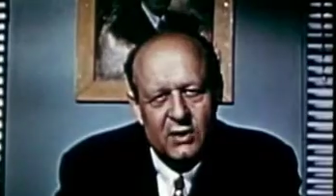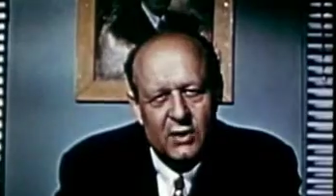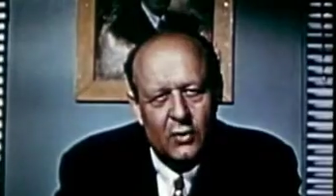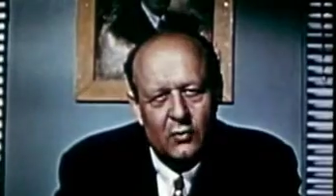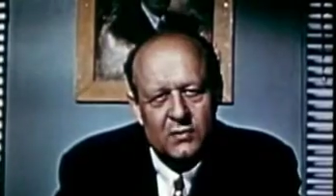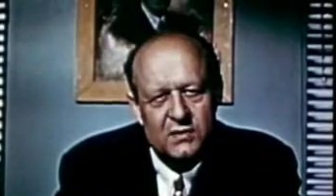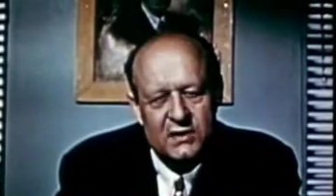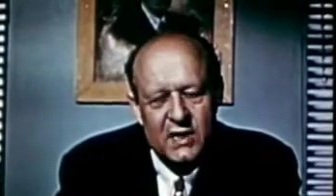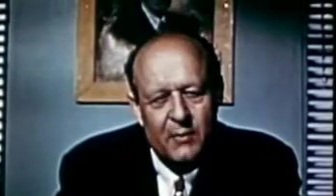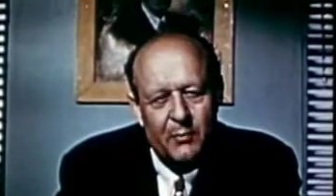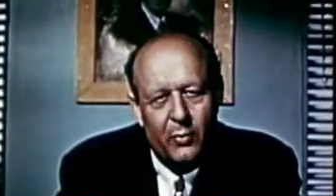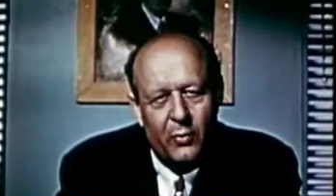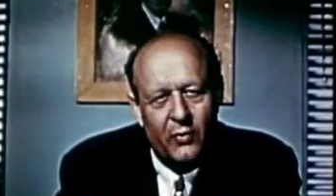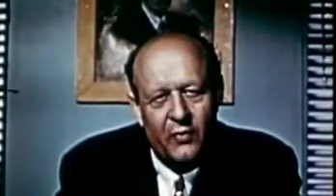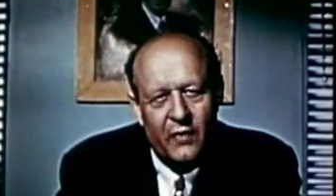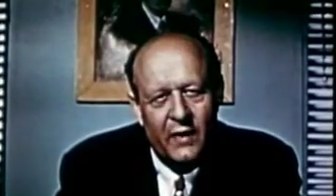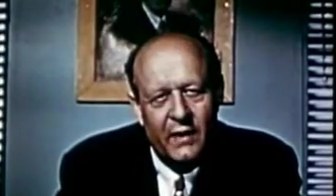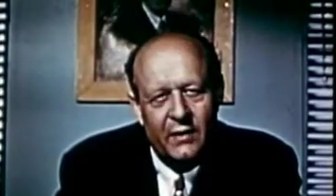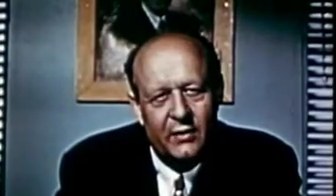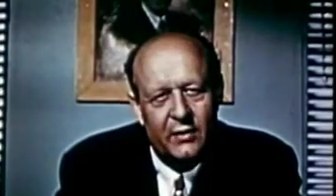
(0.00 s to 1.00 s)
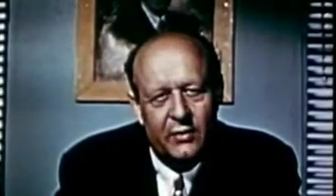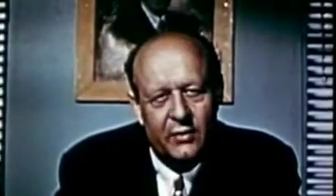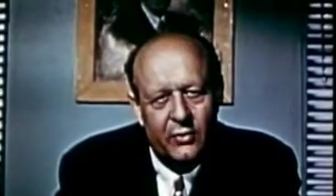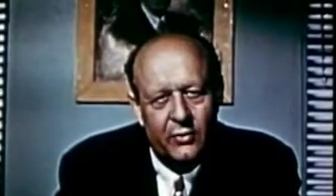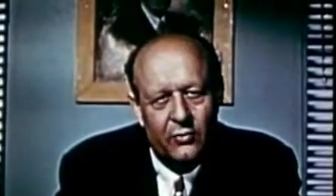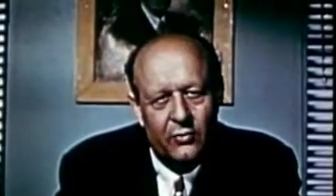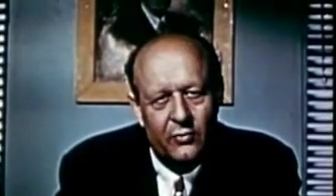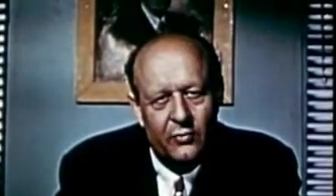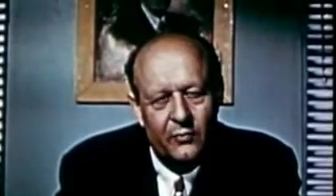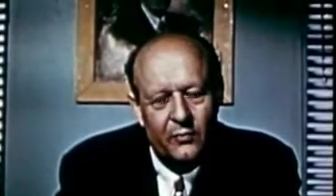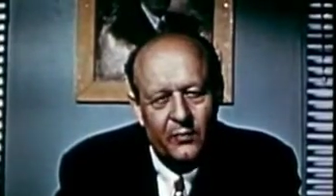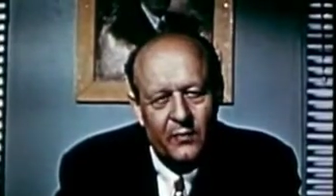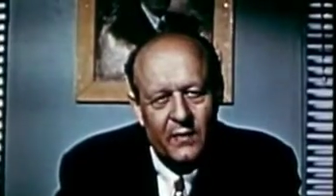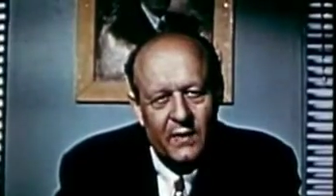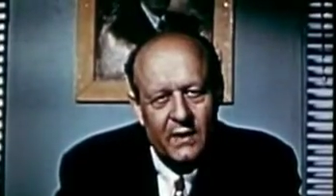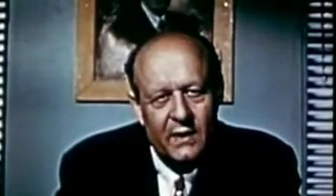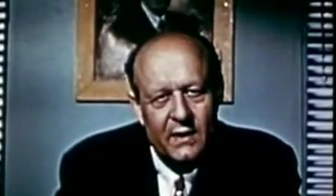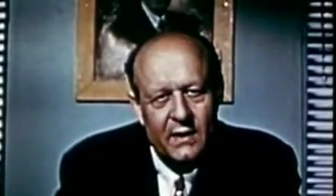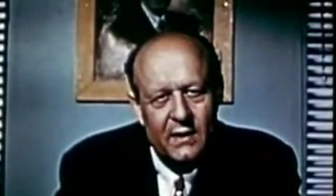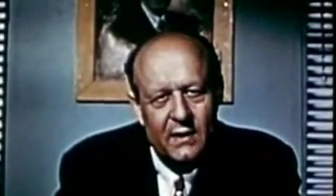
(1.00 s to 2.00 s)
is no simple thing to do.
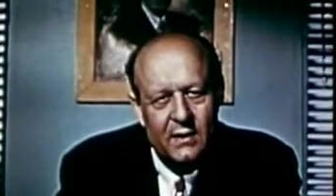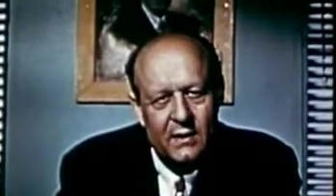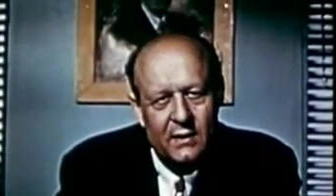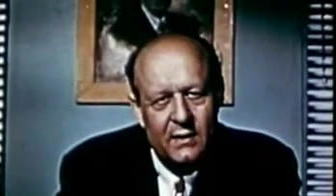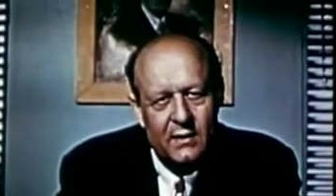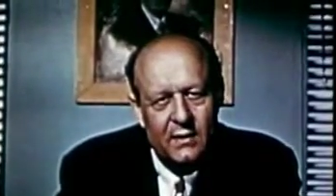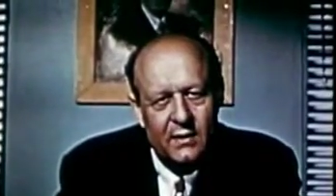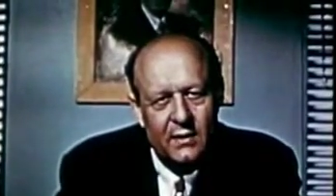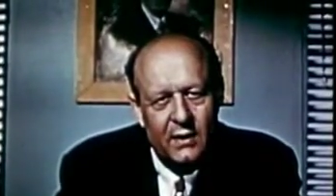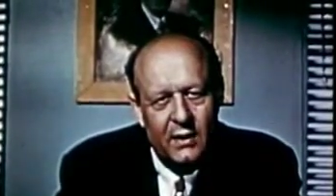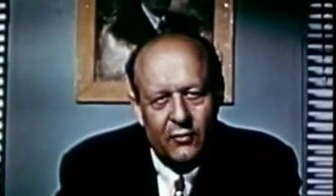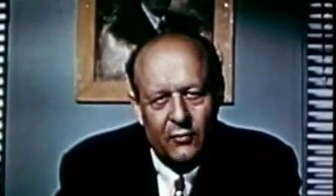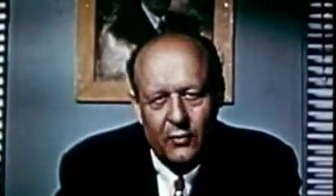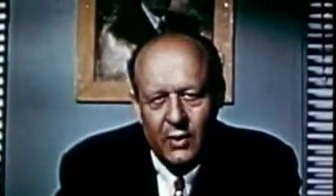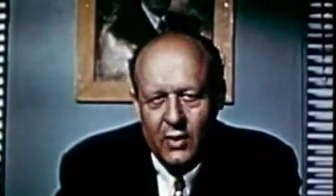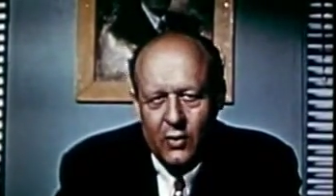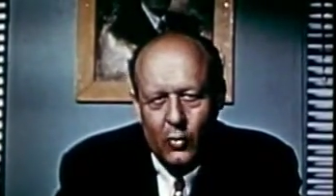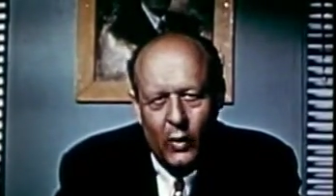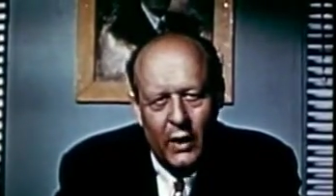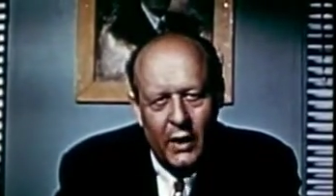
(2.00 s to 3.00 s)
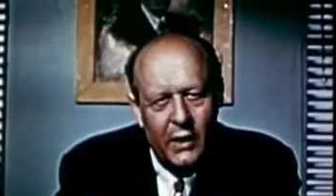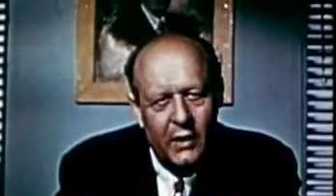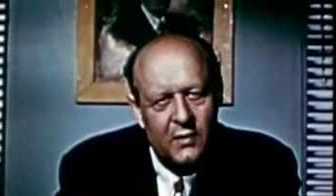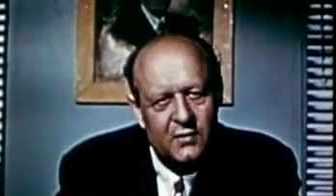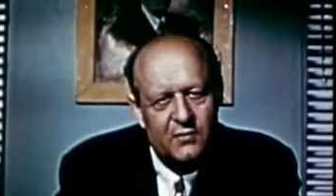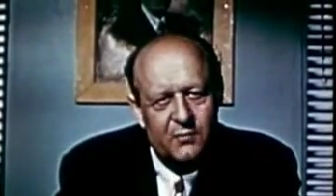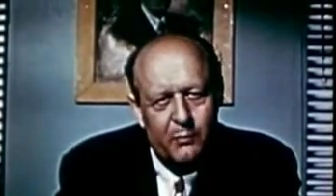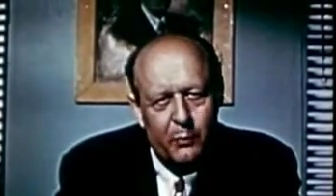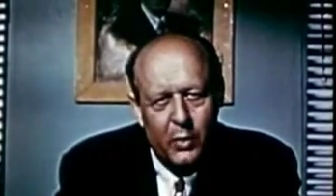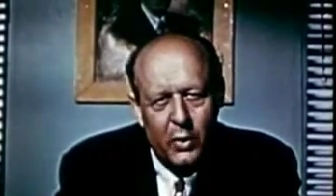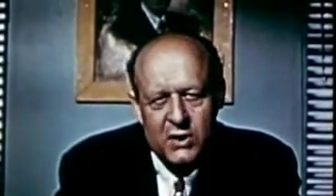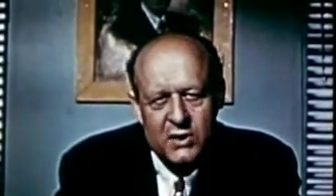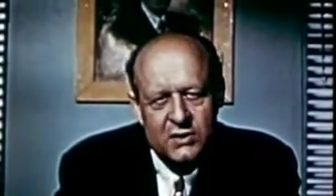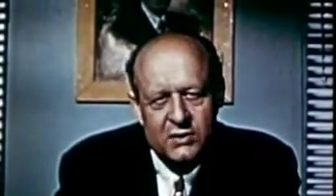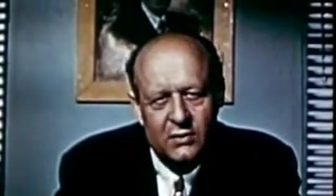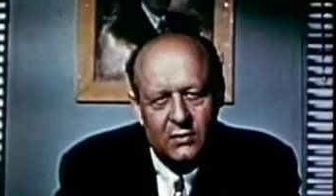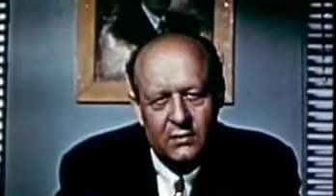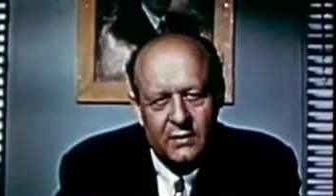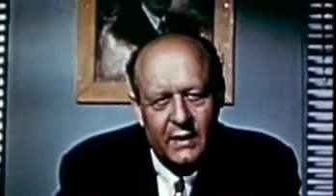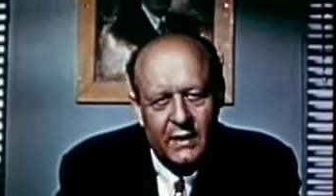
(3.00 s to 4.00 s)
It requires
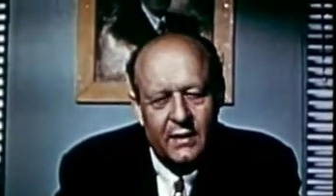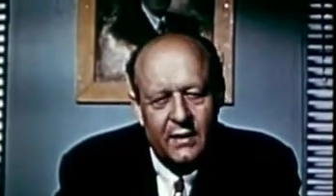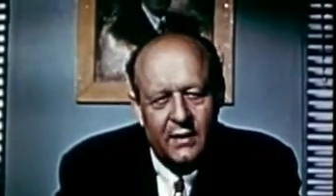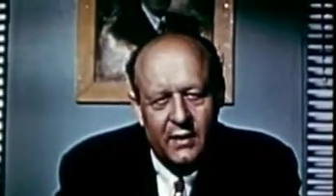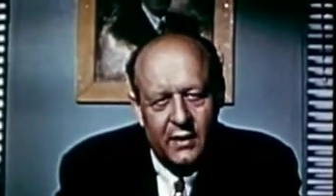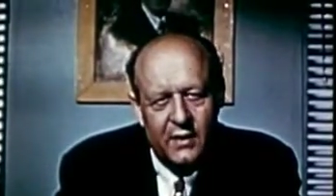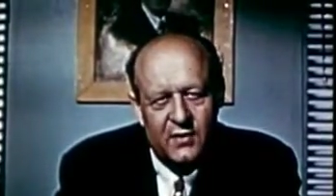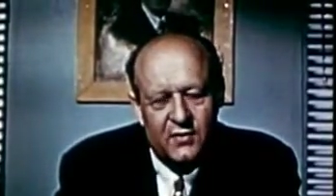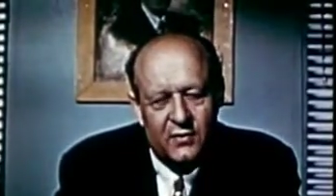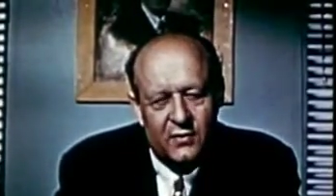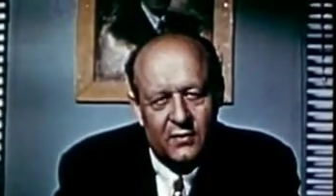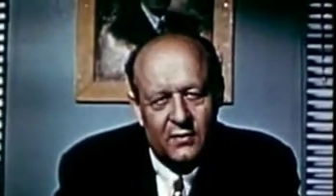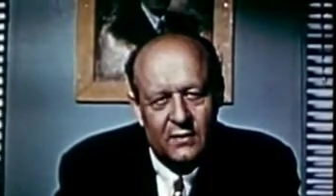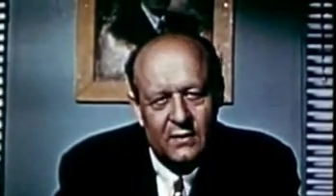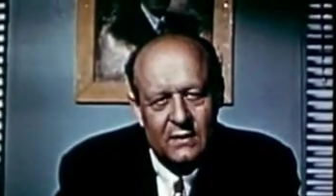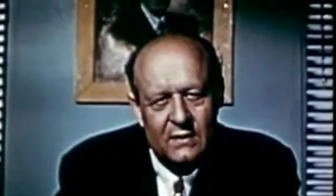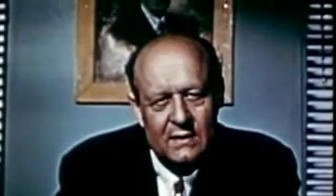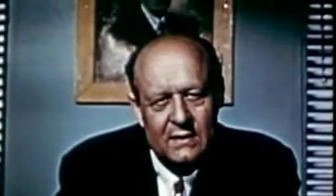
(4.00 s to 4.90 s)
personal dedication